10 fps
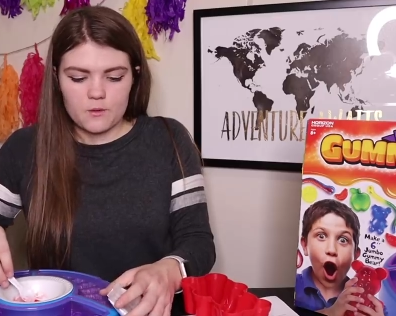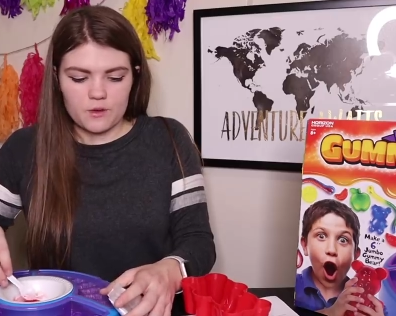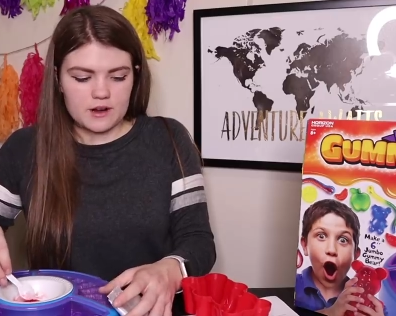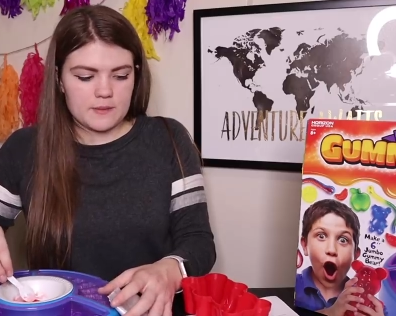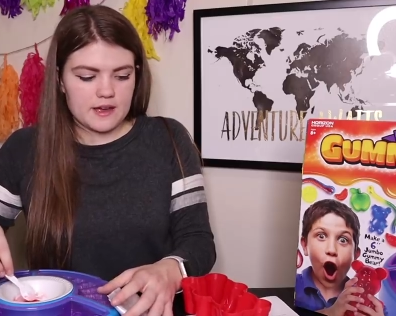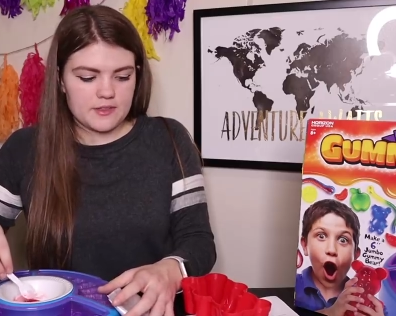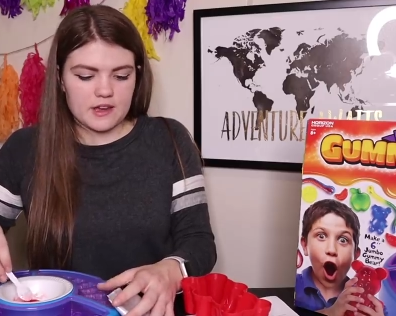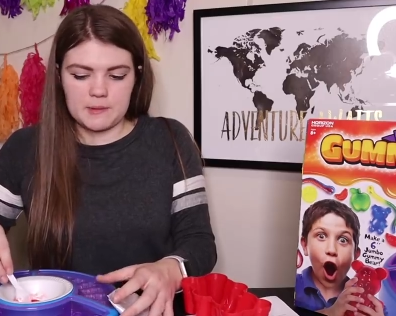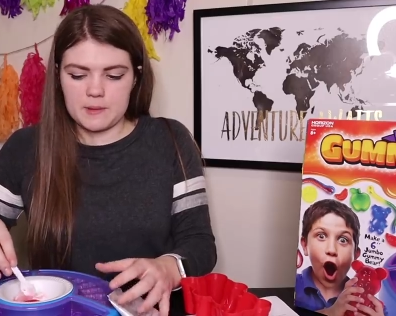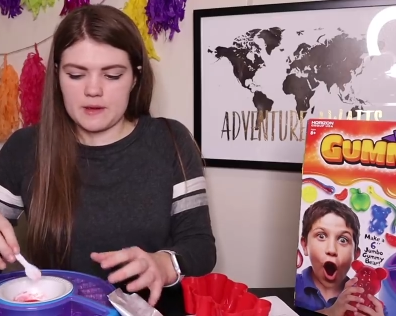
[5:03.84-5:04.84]
Speaker 1: we're going to make the
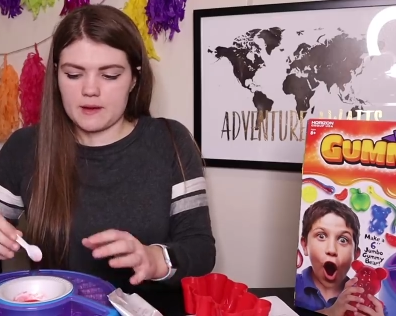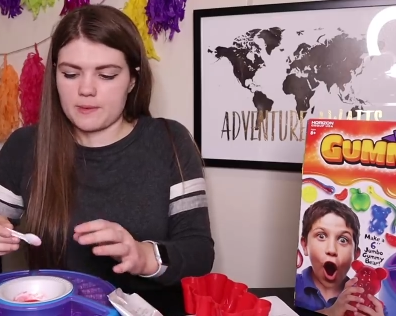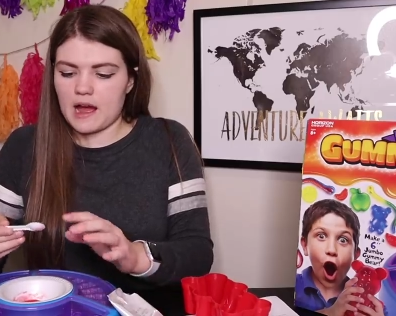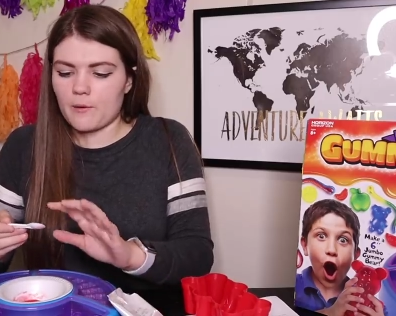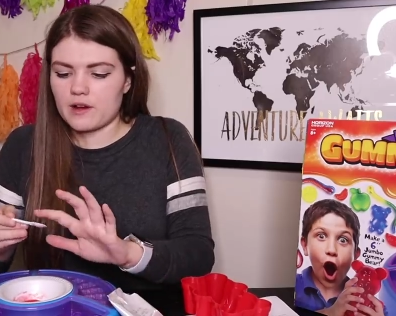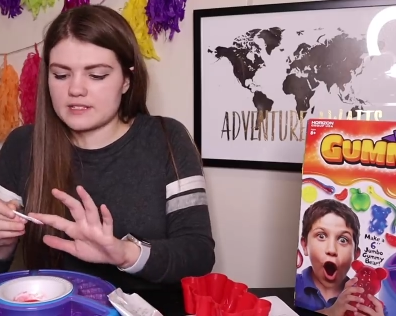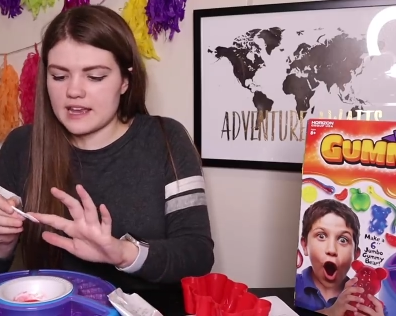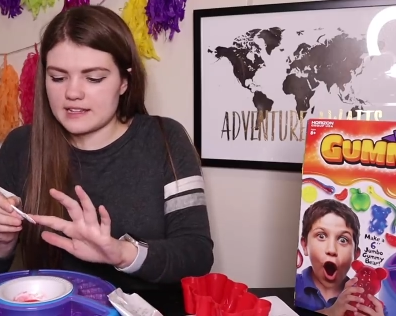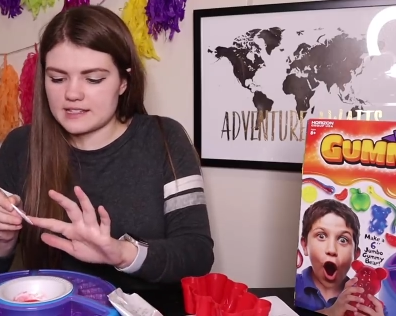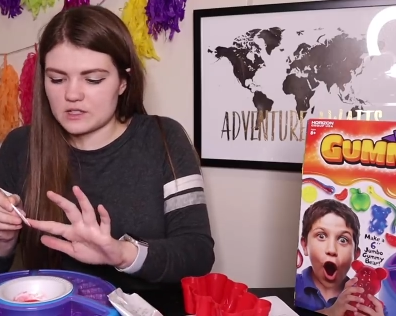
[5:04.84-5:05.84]
gummy bear. But I want to
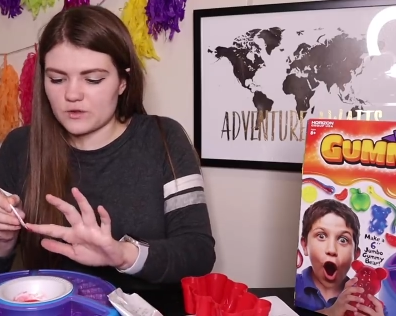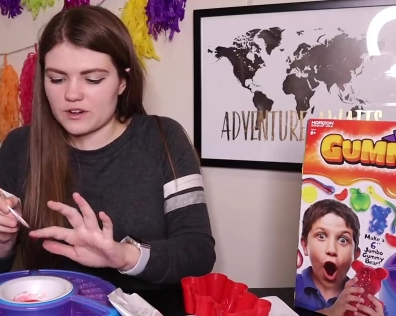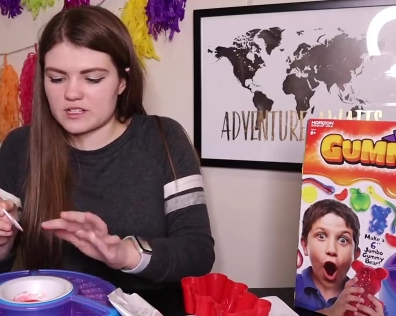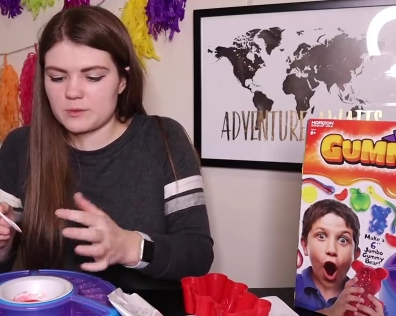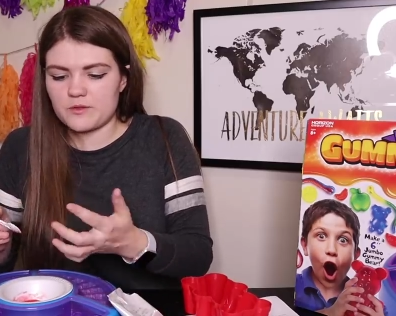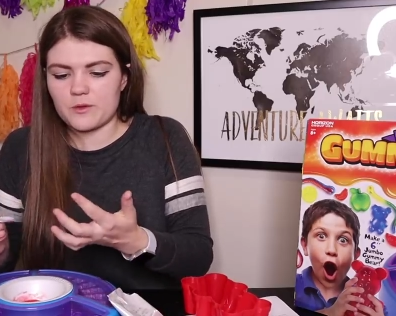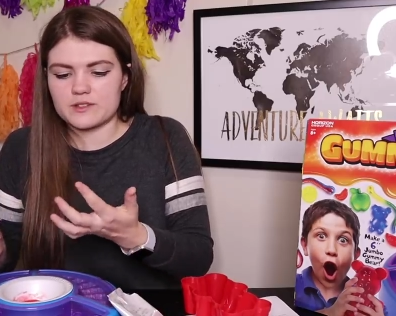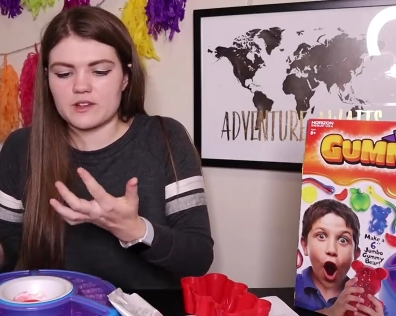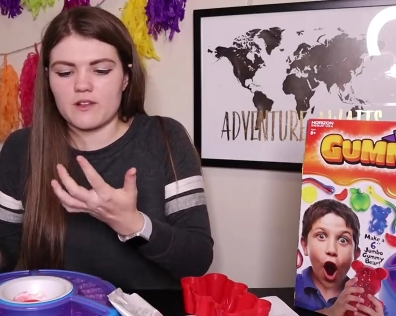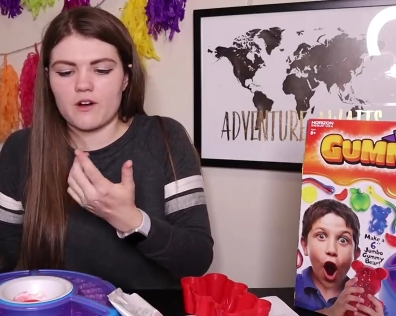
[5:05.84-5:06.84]
taste this first before
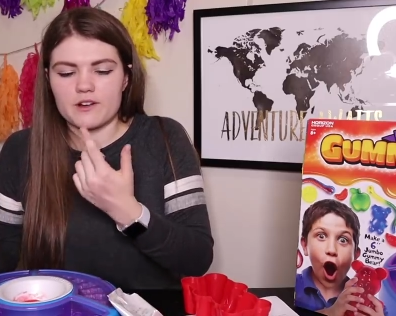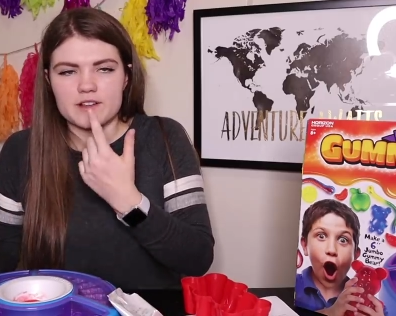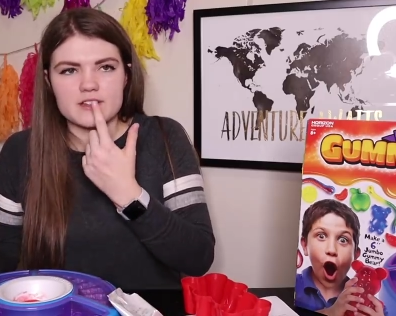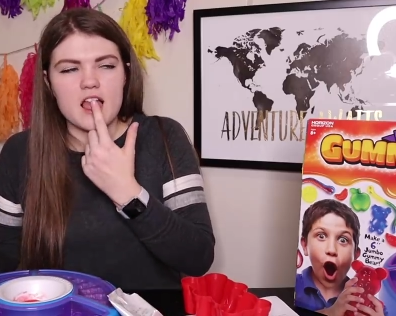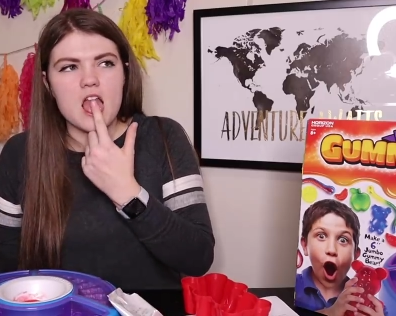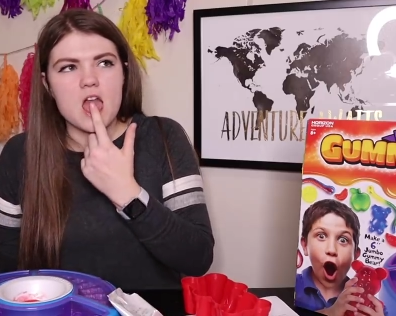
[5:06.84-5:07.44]
it's all hardened.